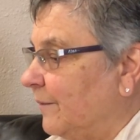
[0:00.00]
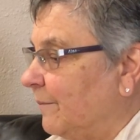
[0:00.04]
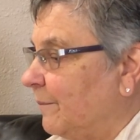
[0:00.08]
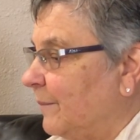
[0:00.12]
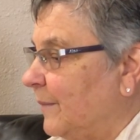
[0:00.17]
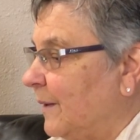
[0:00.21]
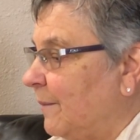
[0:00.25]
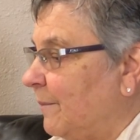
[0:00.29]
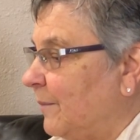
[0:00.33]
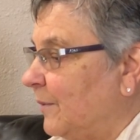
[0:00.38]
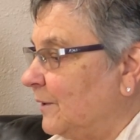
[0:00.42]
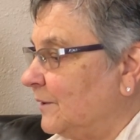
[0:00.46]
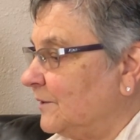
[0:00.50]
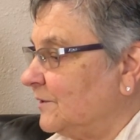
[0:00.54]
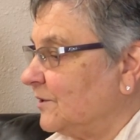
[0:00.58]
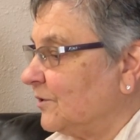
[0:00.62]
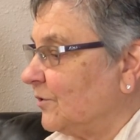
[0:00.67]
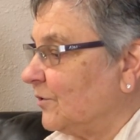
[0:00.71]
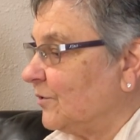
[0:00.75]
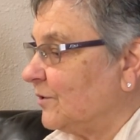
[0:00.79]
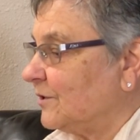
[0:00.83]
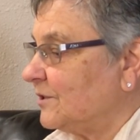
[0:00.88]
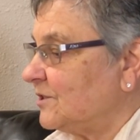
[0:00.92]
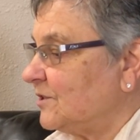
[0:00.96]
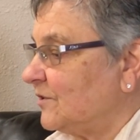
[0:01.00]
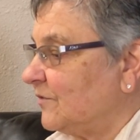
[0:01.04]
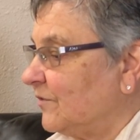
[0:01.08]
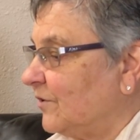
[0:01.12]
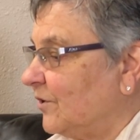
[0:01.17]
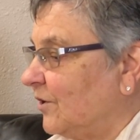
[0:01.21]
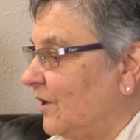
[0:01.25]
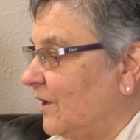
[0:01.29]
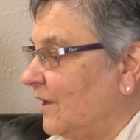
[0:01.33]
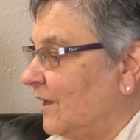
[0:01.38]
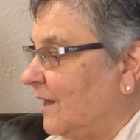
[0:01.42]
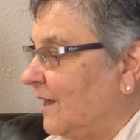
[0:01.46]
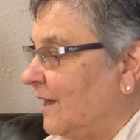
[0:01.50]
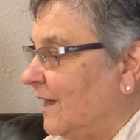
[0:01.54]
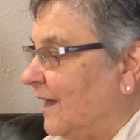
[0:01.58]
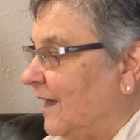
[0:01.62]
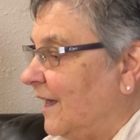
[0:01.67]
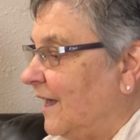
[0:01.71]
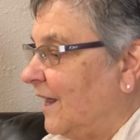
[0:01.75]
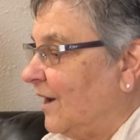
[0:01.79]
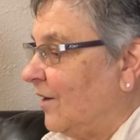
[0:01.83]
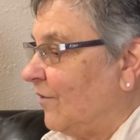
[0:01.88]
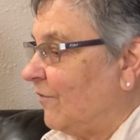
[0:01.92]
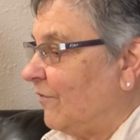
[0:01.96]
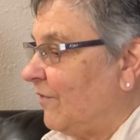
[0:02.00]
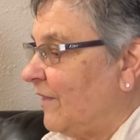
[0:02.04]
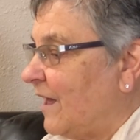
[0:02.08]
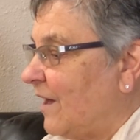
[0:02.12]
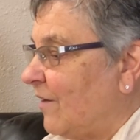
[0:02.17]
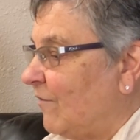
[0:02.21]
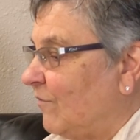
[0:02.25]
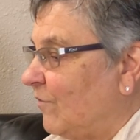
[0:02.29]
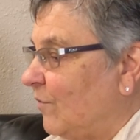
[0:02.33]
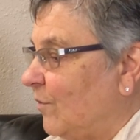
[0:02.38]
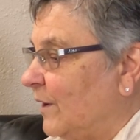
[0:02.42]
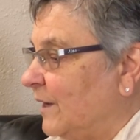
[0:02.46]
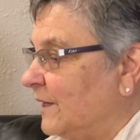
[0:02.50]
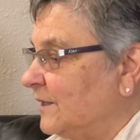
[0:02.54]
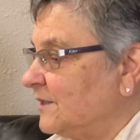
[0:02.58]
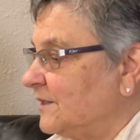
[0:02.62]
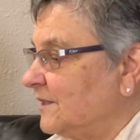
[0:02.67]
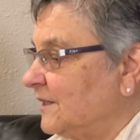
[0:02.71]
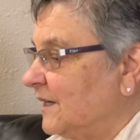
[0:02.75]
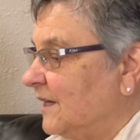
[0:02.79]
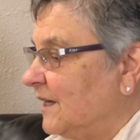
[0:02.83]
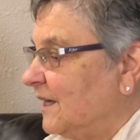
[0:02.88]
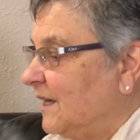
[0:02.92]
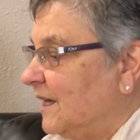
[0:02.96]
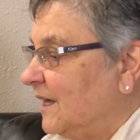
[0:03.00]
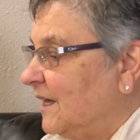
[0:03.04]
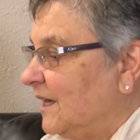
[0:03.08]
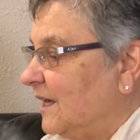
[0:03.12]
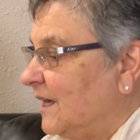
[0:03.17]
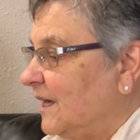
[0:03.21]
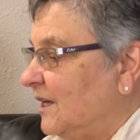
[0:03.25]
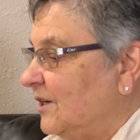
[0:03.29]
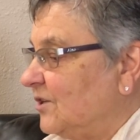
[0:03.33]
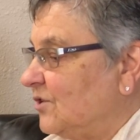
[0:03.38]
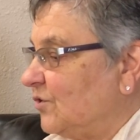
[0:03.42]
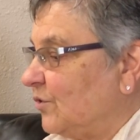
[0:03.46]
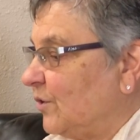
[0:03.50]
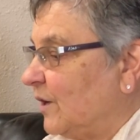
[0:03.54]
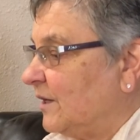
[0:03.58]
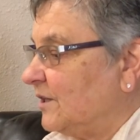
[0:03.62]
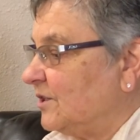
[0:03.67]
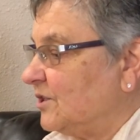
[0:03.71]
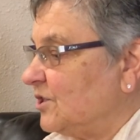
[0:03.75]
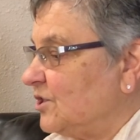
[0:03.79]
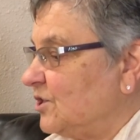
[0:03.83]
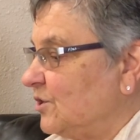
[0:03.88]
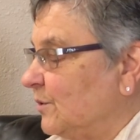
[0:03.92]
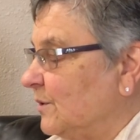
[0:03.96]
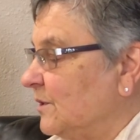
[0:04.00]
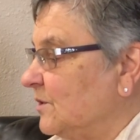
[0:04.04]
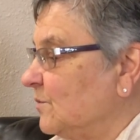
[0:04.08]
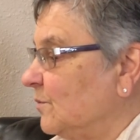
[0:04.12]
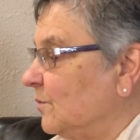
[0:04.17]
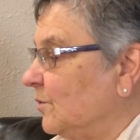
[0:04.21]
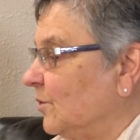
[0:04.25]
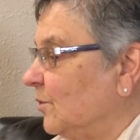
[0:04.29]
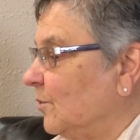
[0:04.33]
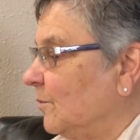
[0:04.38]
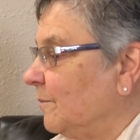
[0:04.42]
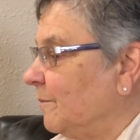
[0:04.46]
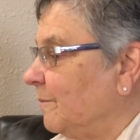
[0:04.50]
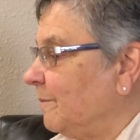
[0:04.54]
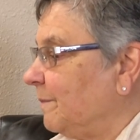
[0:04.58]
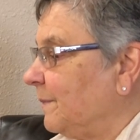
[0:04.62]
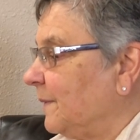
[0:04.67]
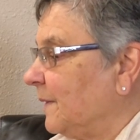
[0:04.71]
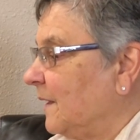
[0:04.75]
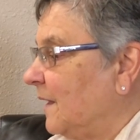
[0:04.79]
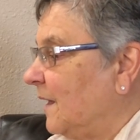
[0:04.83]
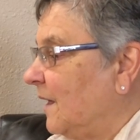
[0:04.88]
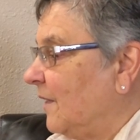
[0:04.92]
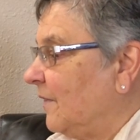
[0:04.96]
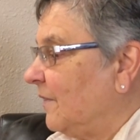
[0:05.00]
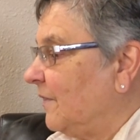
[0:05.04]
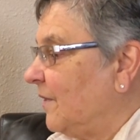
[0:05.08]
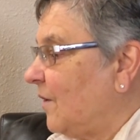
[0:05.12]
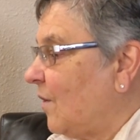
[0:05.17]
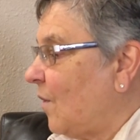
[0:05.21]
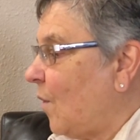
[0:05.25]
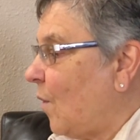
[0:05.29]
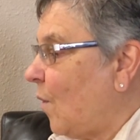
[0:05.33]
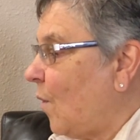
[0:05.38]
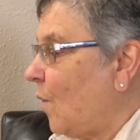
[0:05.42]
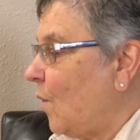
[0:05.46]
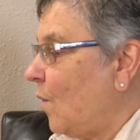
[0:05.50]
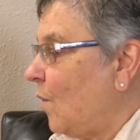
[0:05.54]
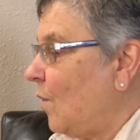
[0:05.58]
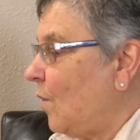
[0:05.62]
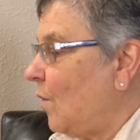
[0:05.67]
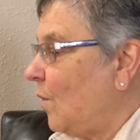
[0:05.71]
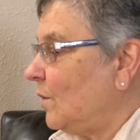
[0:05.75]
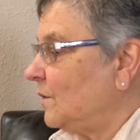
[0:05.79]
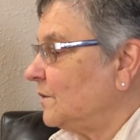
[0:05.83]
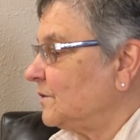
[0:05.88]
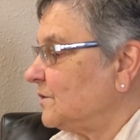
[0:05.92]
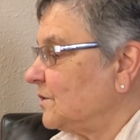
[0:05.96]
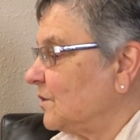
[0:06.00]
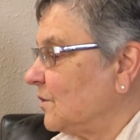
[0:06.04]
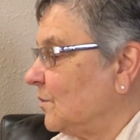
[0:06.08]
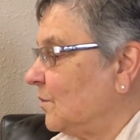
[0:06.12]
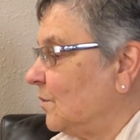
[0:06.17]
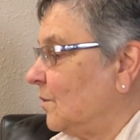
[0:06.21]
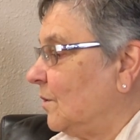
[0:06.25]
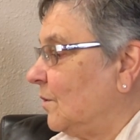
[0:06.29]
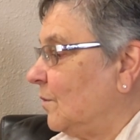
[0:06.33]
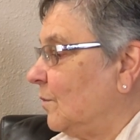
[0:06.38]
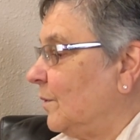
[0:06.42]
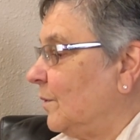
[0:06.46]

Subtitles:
mumbled Christopher in a flat voice. he trudged to his room. The whole school